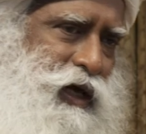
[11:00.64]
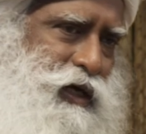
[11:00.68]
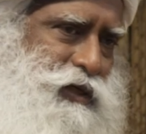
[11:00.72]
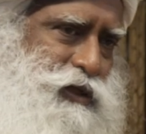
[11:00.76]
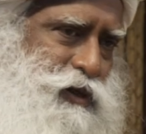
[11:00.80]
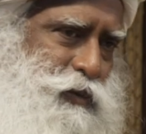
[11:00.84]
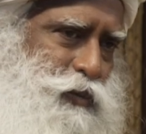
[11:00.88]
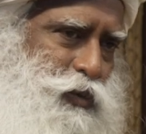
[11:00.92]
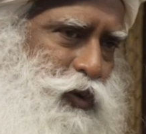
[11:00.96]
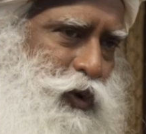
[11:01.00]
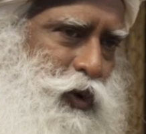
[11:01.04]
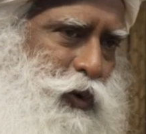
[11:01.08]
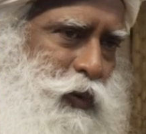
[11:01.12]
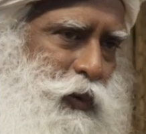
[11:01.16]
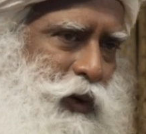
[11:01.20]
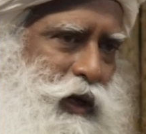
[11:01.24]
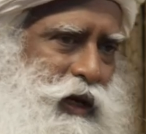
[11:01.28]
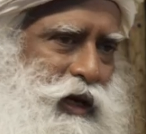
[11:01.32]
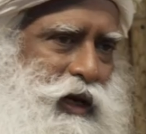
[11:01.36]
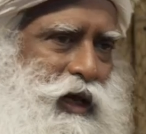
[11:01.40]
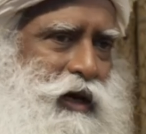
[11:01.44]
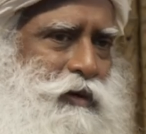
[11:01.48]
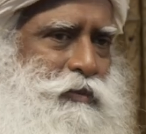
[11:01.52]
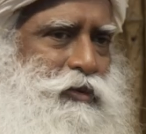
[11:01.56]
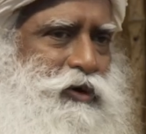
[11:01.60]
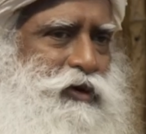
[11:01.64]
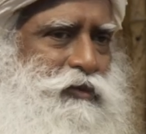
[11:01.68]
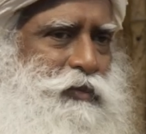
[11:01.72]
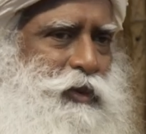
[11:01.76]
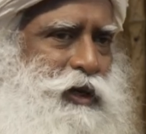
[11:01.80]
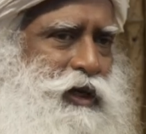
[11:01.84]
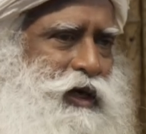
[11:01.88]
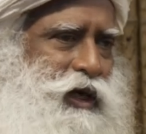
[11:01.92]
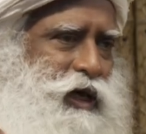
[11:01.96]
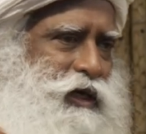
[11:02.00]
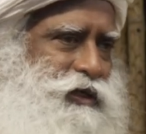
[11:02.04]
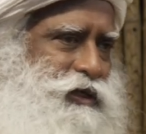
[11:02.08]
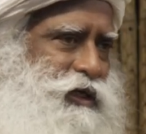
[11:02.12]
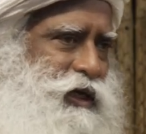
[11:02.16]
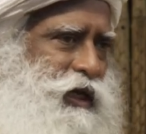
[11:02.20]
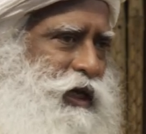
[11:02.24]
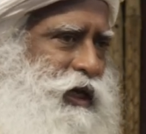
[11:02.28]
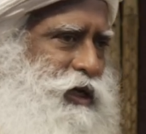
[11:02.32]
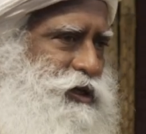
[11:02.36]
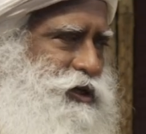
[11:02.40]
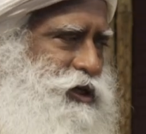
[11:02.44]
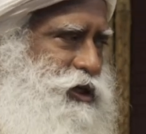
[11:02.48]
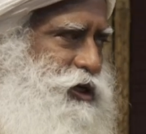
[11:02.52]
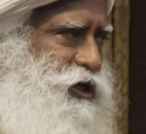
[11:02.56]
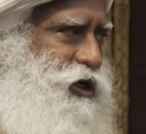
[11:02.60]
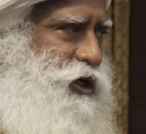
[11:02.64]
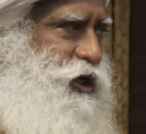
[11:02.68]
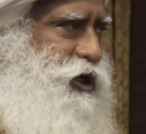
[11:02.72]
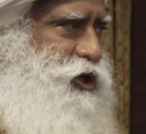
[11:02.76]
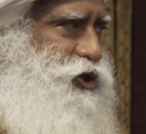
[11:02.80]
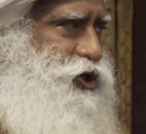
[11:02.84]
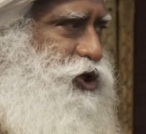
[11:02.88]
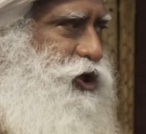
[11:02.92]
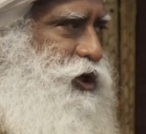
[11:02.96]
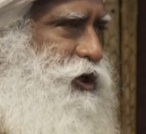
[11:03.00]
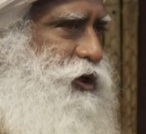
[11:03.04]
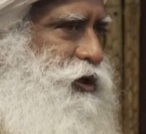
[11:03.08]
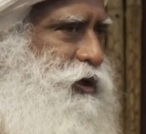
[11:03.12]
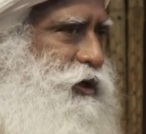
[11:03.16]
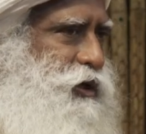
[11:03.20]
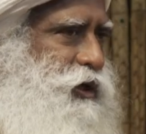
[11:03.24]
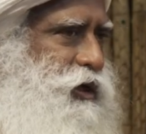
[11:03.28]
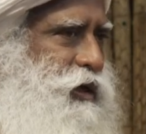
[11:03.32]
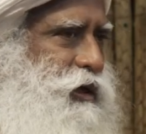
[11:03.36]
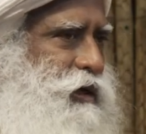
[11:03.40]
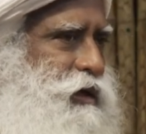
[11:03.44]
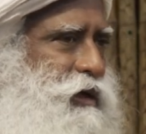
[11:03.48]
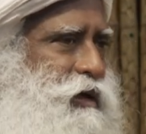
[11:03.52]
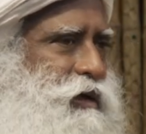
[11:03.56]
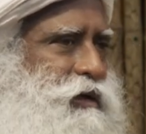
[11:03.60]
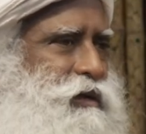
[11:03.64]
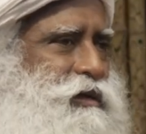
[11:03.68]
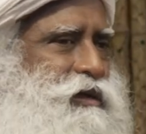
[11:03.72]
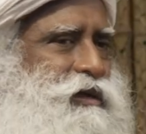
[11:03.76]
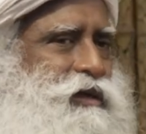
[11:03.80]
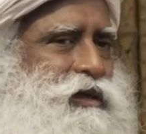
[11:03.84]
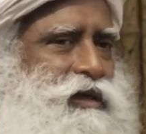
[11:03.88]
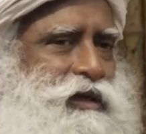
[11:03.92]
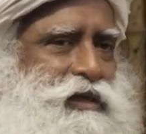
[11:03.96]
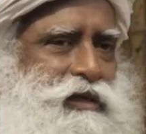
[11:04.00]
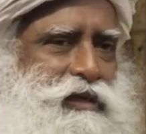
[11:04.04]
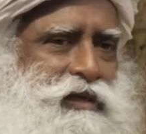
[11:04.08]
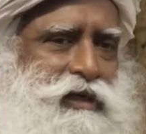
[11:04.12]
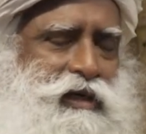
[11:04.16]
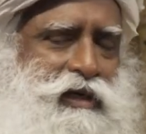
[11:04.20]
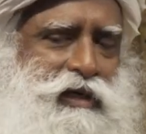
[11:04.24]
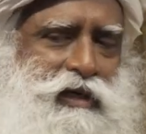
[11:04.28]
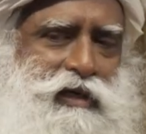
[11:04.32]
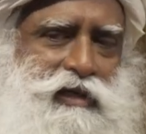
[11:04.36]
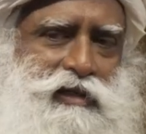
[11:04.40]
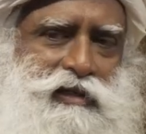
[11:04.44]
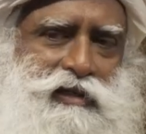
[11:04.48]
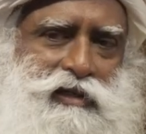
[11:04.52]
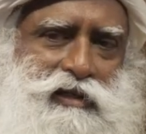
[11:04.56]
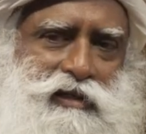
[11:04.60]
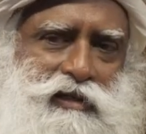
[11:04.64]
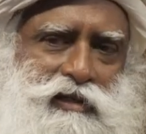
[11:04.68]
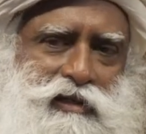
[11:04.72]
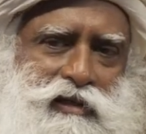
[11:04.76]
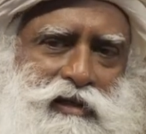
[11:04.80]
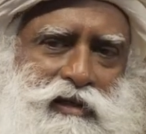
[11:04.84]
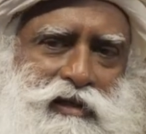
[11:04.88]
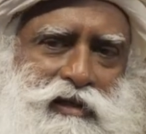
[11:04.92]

has a borewell, everybody has an electric connection, this is